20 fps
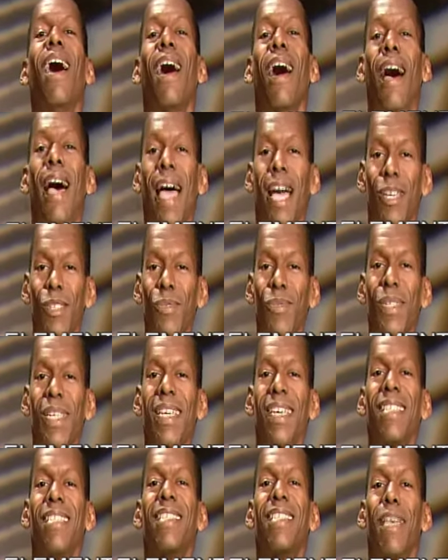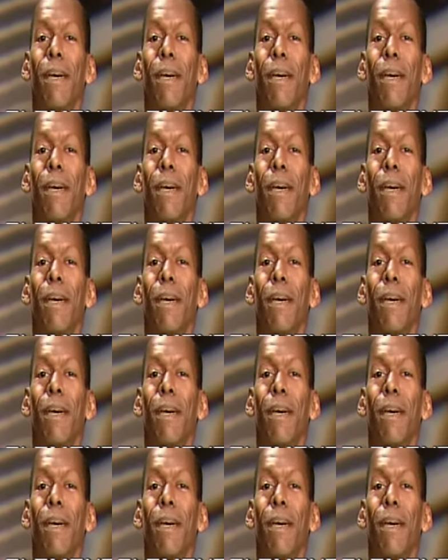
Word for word: Uh, actually, it's